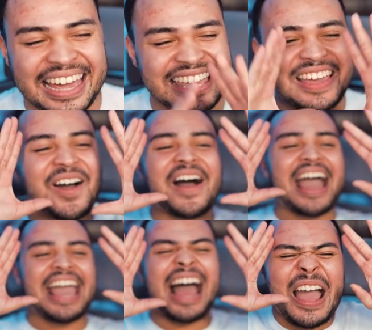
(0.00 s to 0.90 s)
Like, yo,
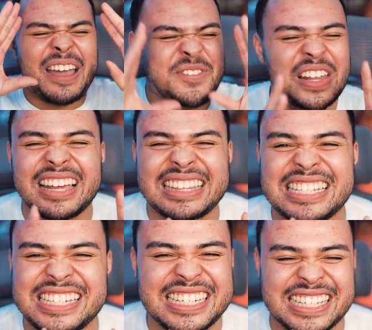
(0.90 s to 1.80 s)
I, I feel like
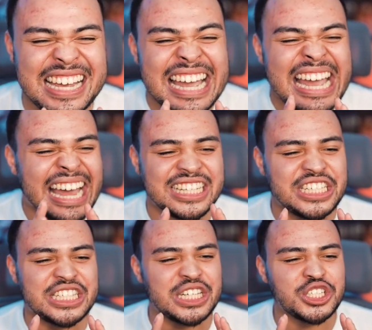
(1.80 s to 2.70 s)
that's just, it's
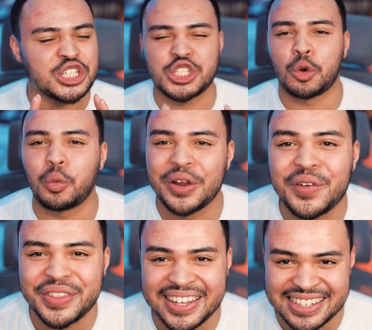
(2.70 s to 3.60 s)
just such a
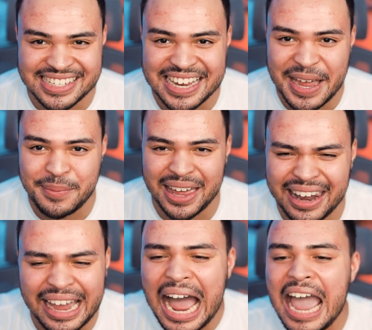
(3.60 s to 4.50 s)
surreal thing to say,
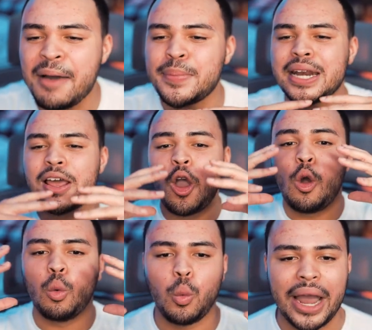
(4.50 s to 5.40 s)
man. Like, I have been
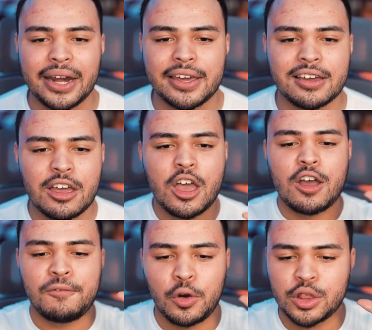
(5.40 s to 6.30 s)
waiting
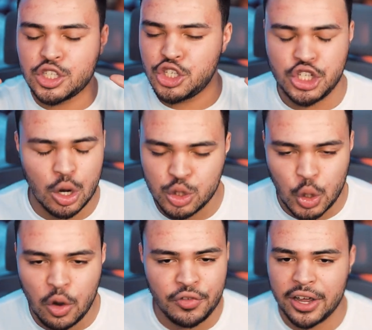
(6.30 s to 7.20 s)
for this
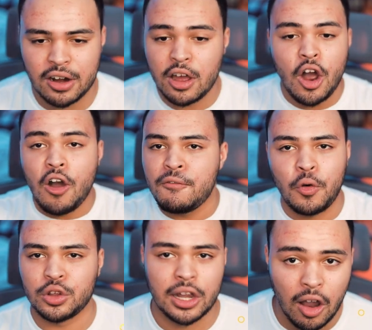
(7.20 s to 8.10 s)
JoJo event
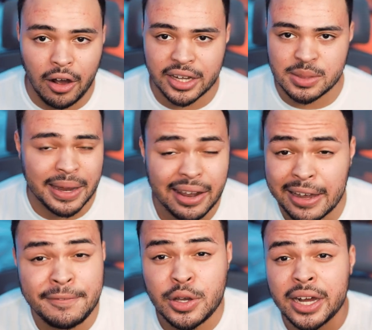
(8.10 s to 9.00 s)
for the longest, man.
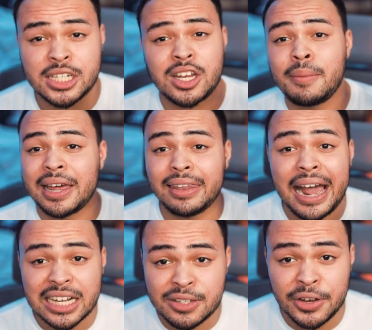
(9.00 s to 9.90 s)
Like, if you guys saw my
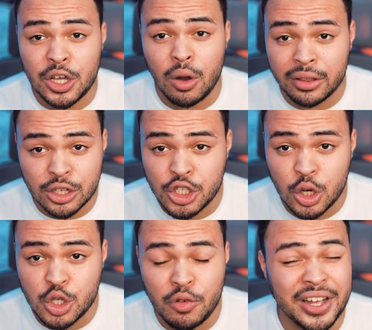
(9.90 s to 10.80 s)
last video on the
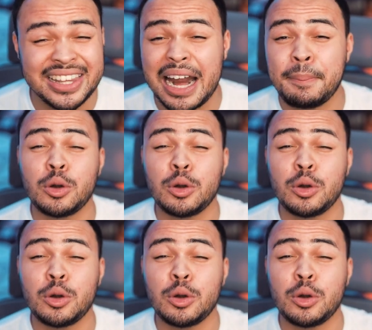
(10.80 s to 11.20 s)
JoJo event that I